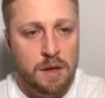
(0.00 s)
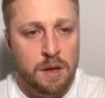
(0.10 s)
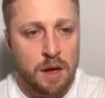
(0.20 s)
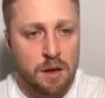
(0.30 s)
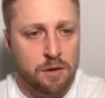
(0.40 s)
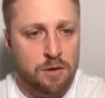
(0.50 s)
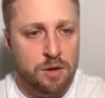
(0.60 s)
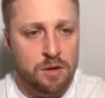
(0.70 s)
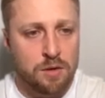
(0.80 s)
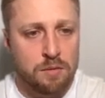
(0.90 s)
Yeah, you can
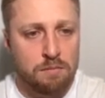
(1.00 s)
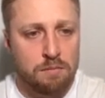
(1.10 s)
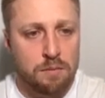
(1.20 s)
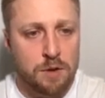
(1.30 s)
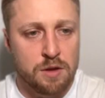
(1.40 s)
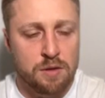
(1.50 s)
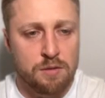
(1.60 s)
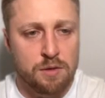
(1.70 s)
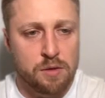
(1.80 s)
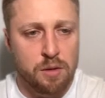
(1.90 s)
see it's
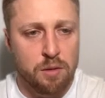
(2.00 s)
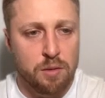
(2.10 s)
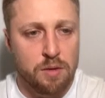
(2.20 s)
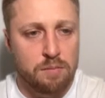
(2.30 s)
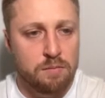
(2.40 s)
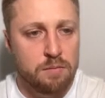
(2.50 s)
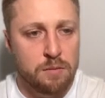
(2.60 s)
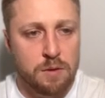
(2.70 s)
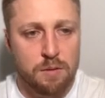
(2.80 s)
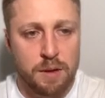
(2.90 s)
even slower,
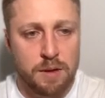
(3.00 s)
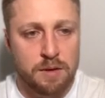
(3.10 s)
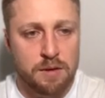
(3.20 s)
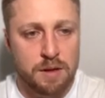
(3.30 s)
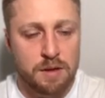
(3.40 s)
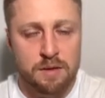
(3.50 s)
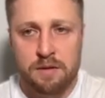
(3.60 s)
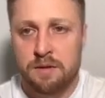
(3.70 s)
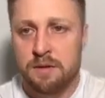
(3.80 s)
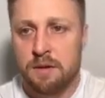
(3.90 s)
20 seconds.